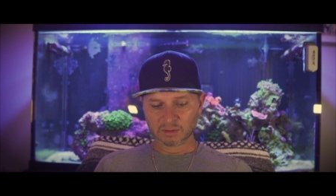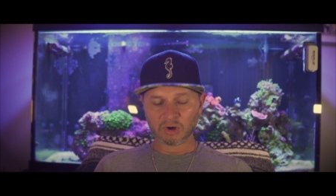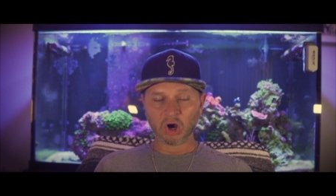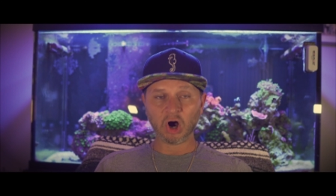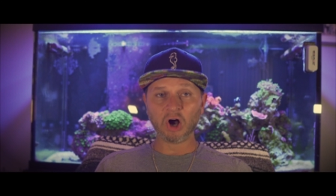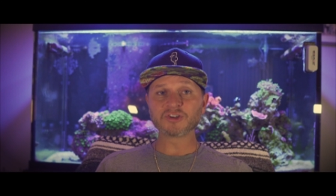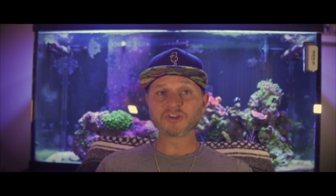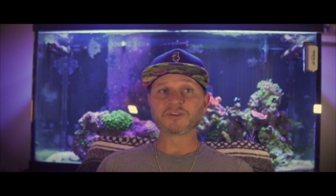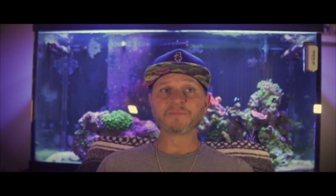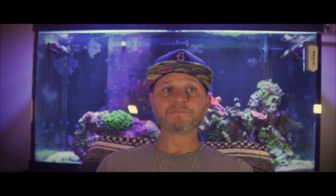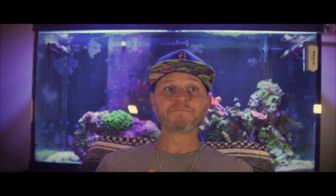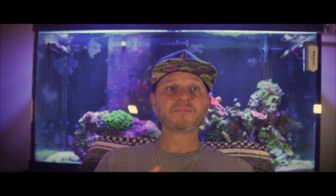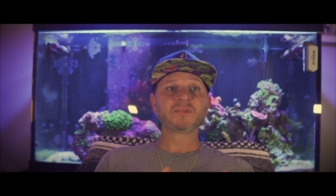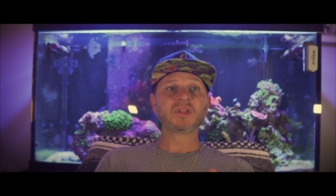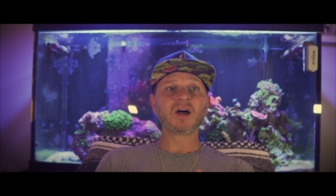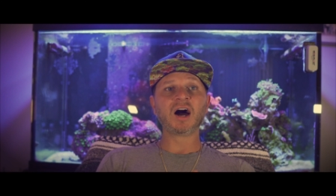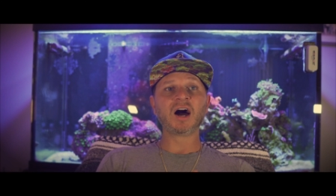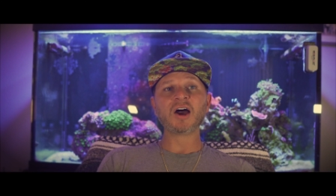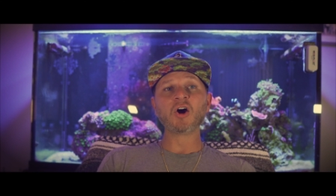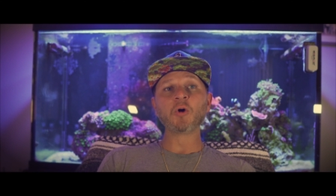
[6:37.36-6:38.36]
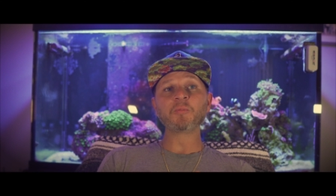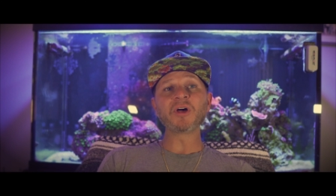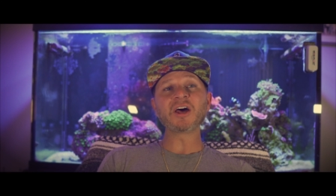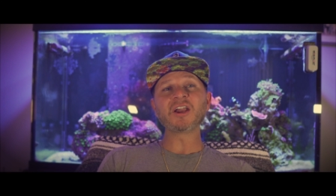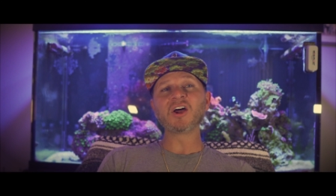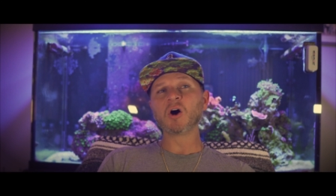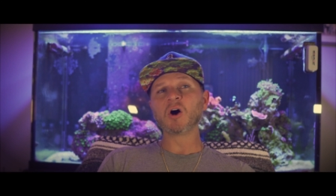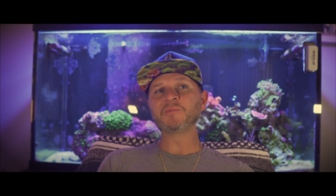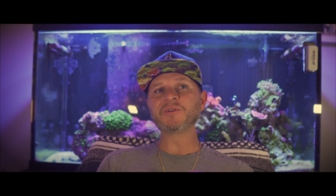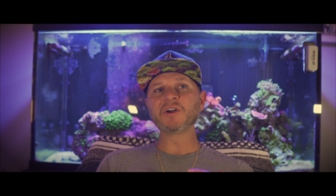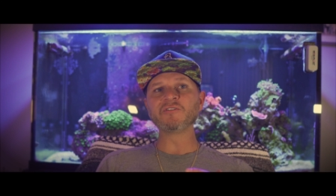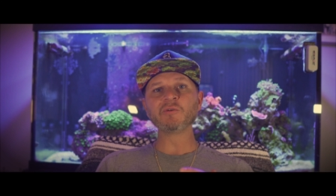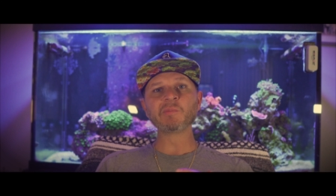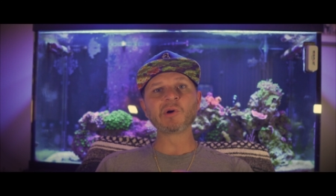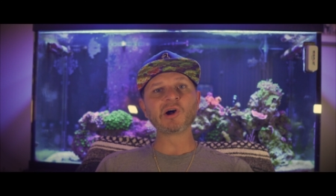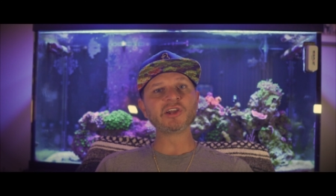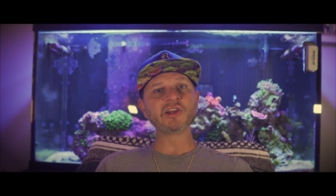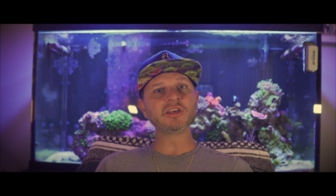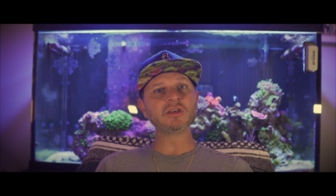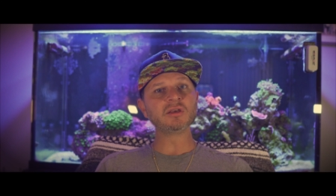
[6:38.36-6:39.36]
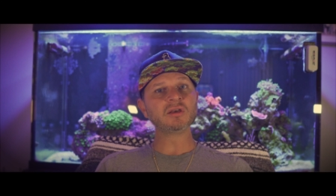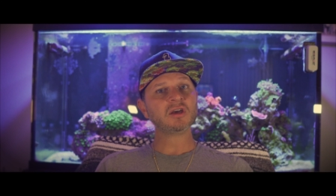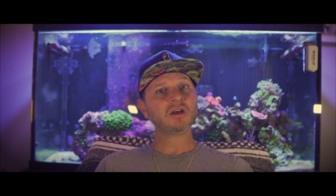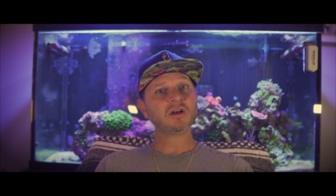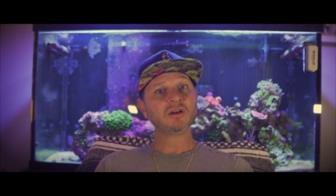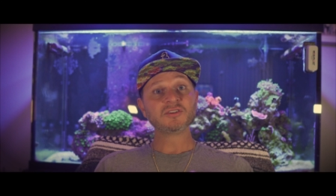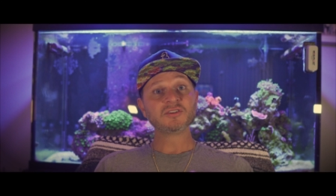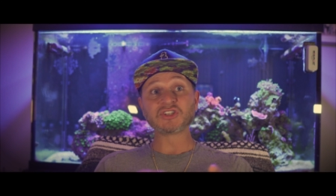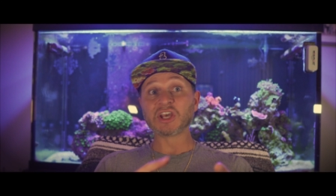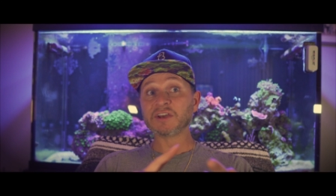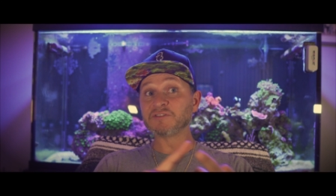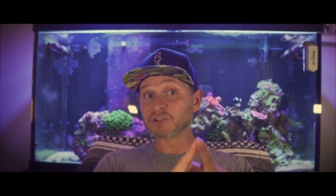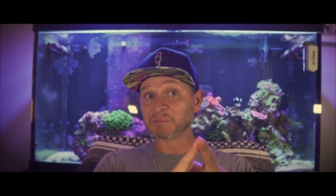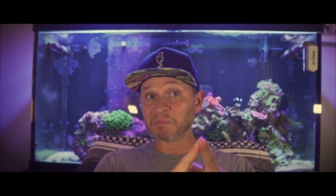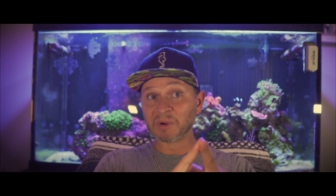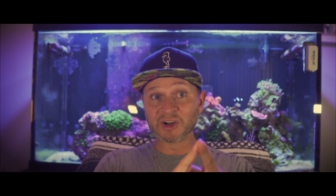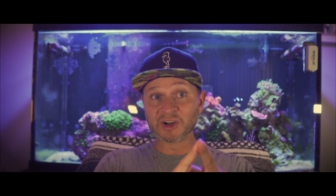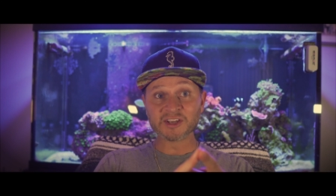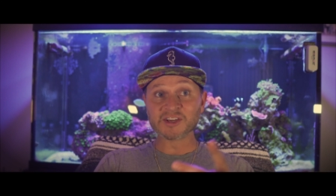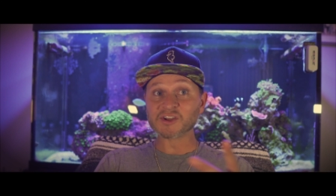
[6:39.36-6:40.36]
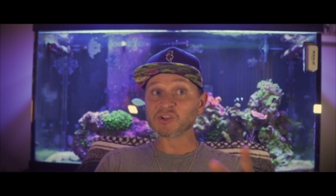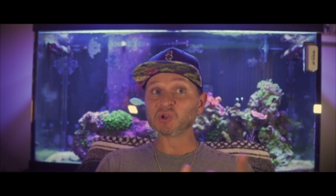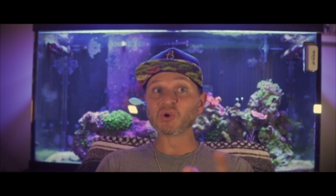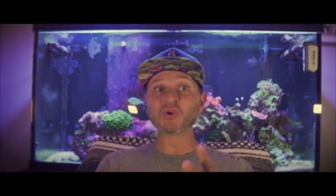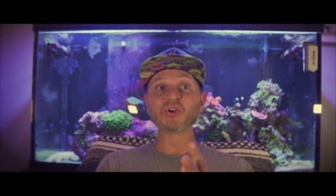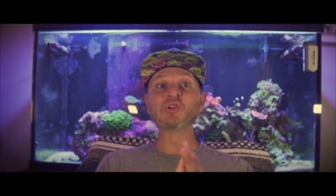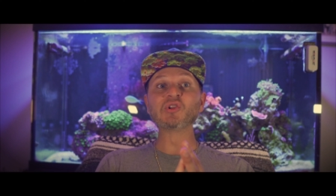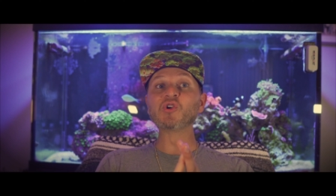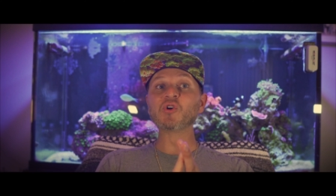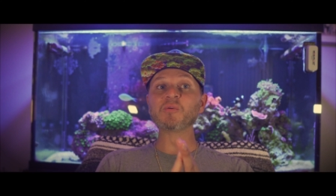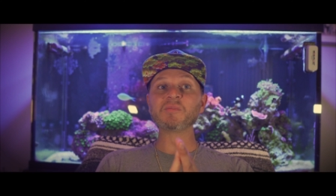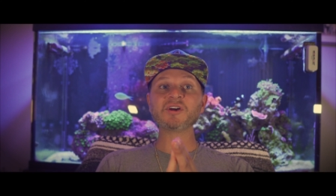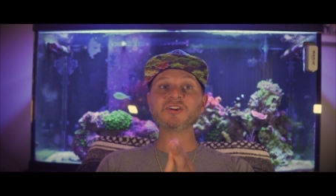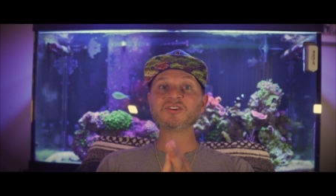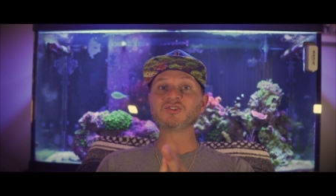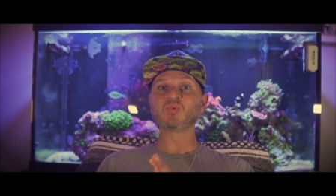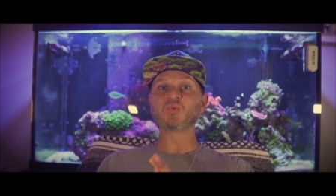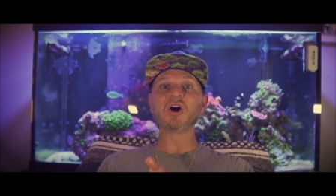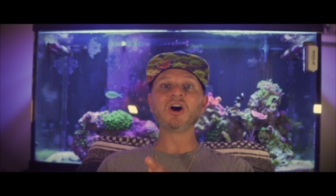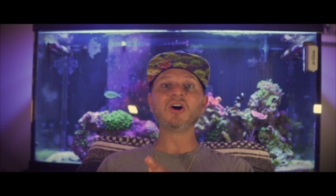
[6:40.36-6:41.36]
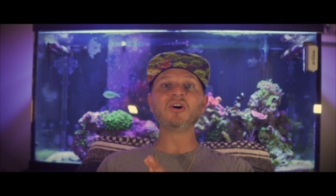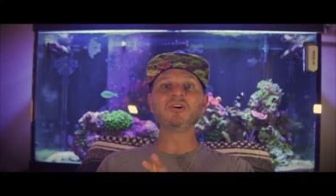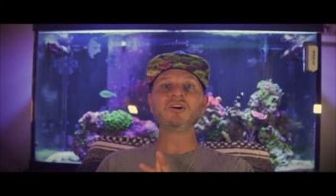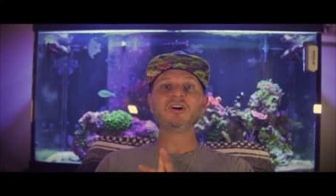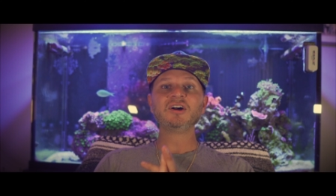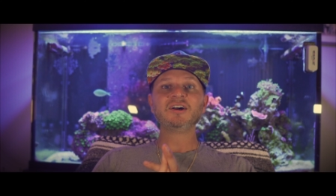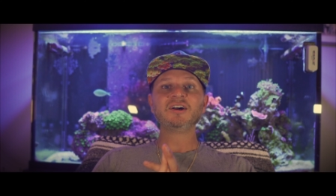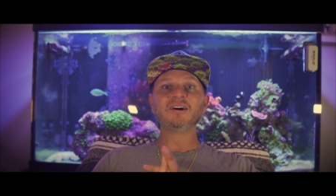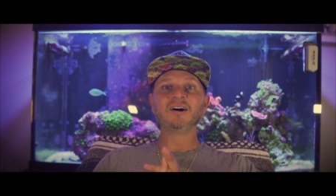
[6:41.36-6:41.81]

Awesome. I hope that helped everybody save some money and learn a little bit as well.